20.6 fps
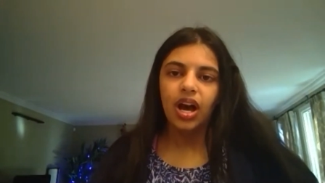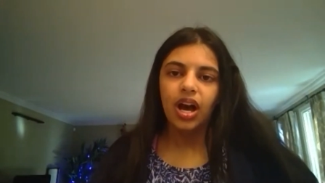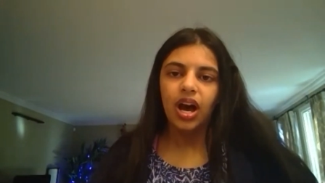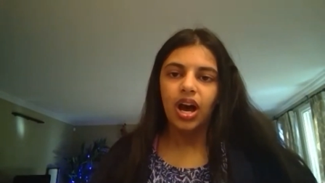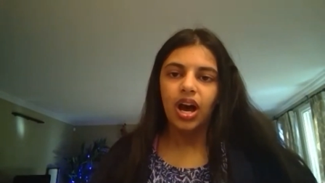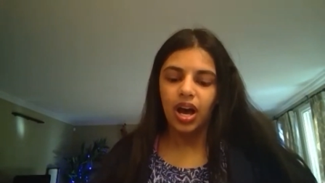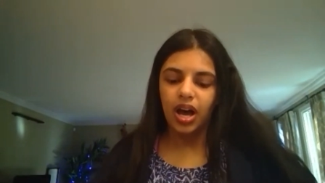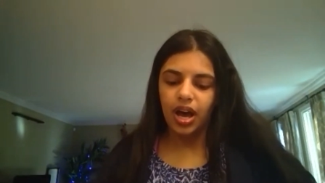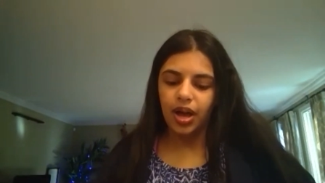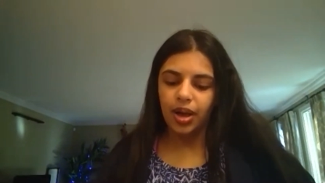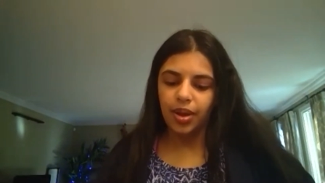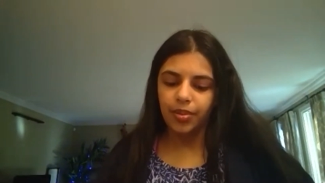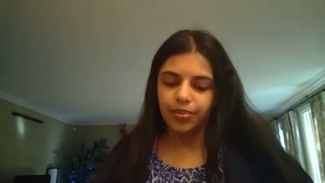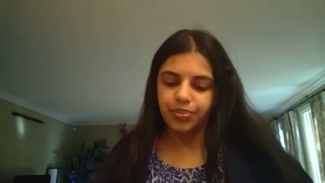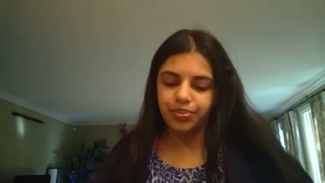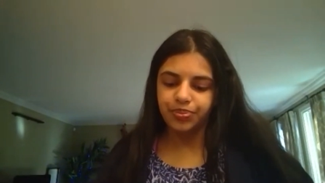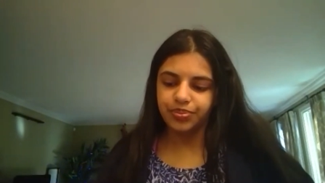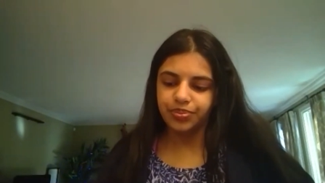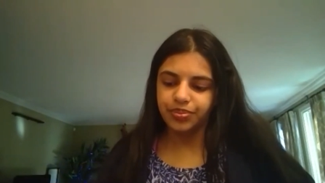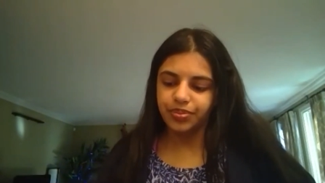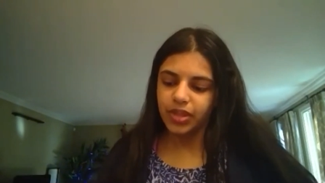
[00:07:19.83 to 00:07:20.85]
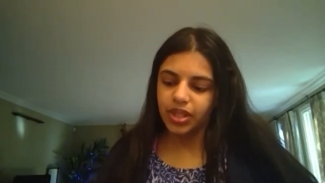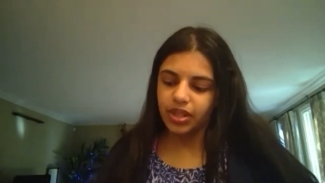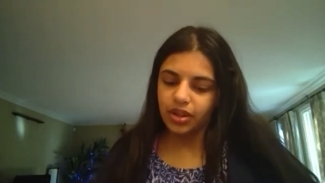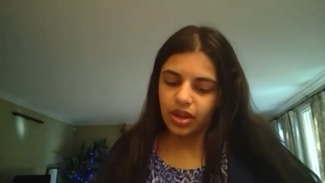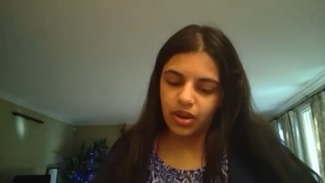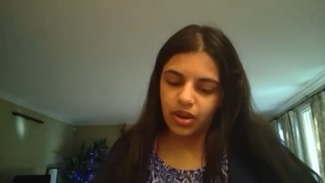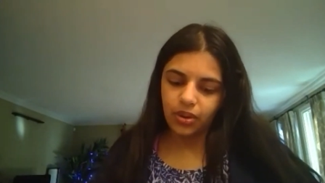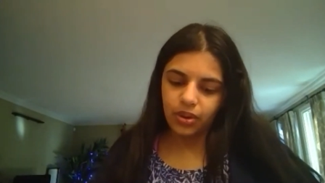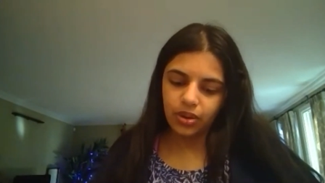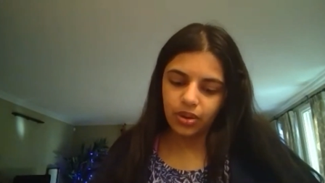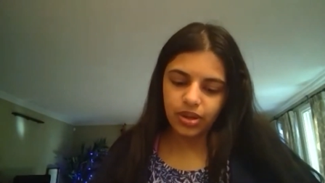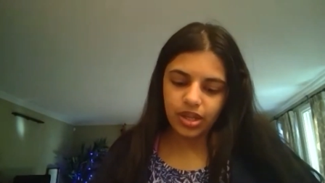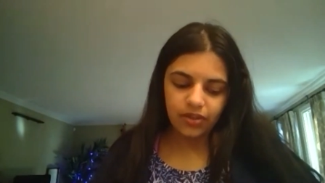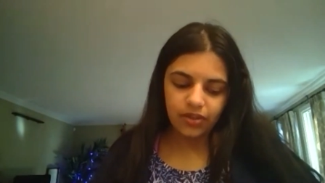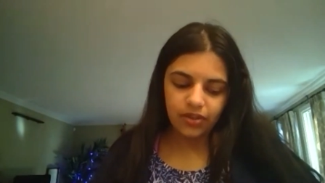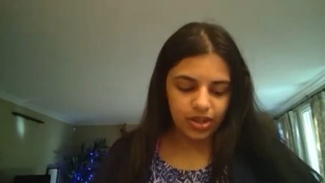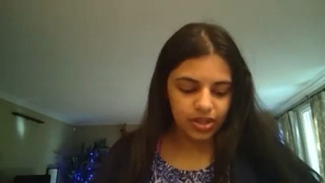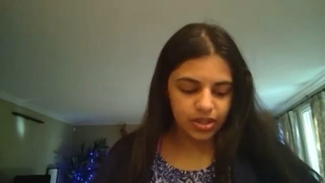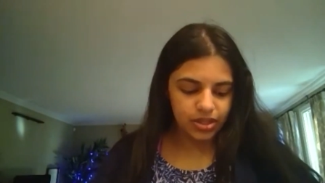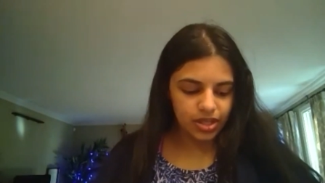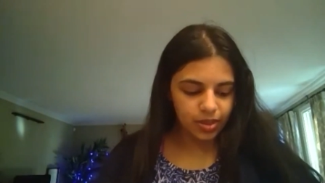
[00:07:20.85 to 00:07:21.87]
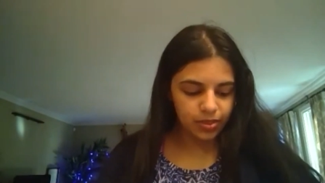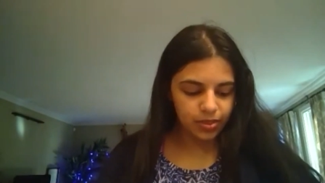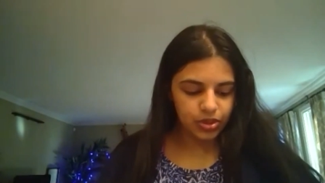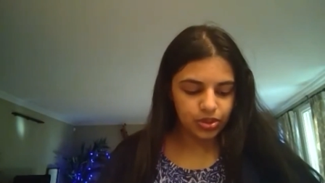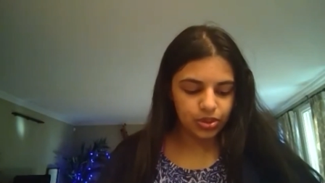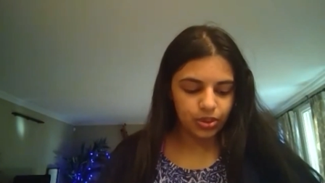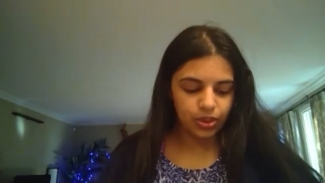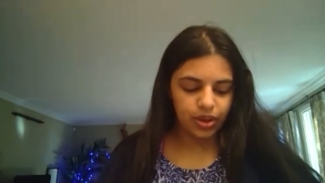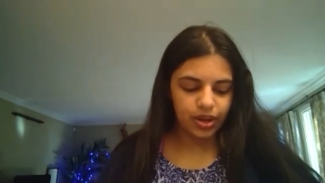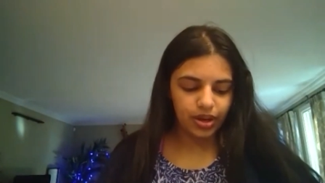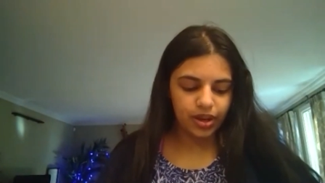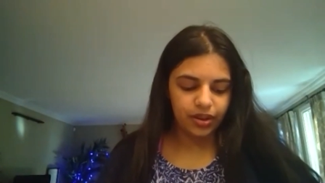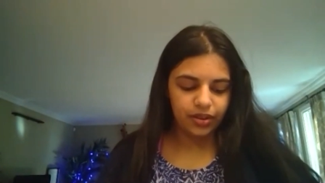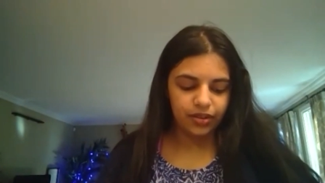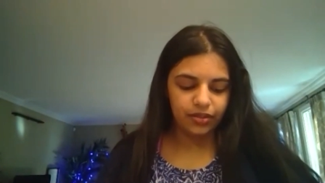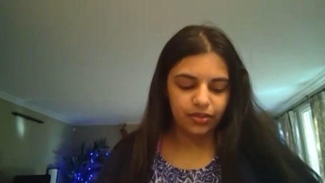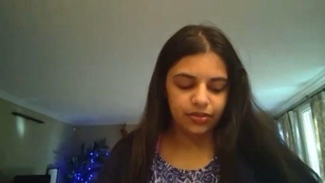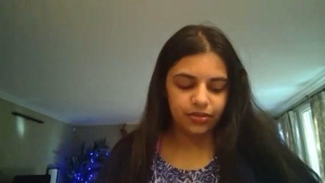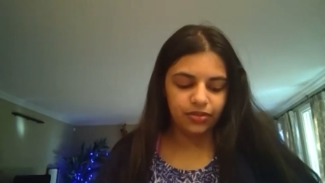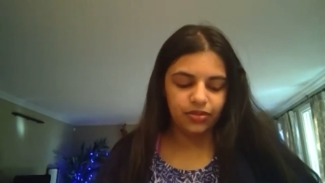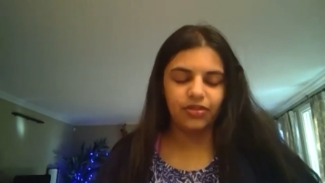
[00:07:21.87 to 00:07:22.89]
um, or even some sort of